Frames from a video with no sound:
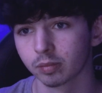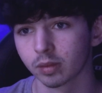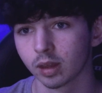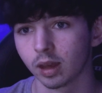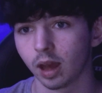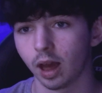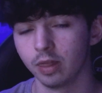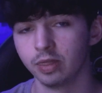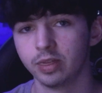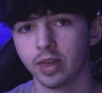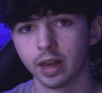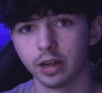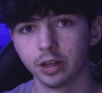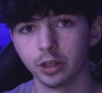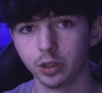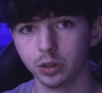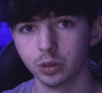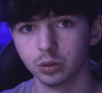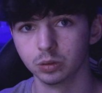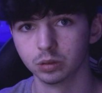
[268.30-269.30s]
and then
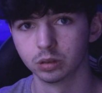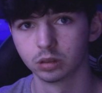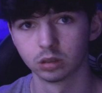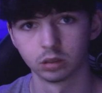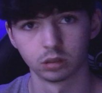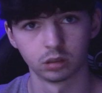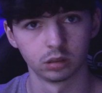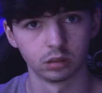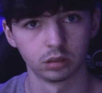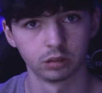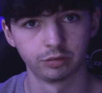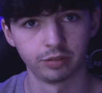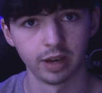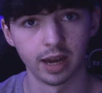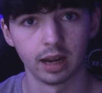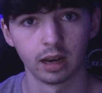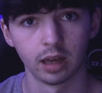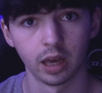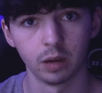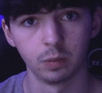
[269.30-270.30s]
use
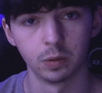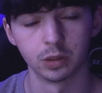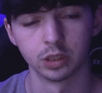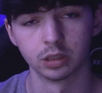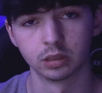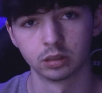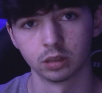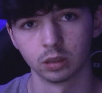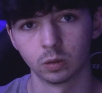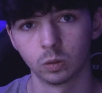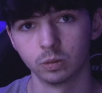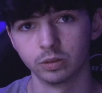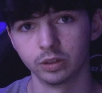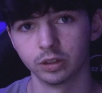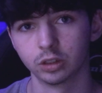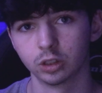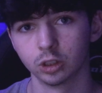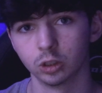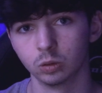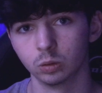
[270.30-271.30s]
Fairlight, which is equivalent
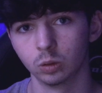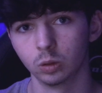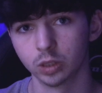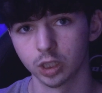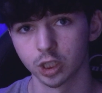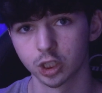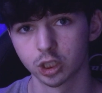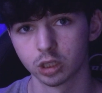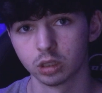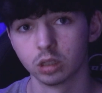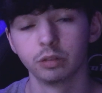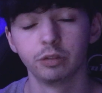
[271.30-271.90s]
to Audition.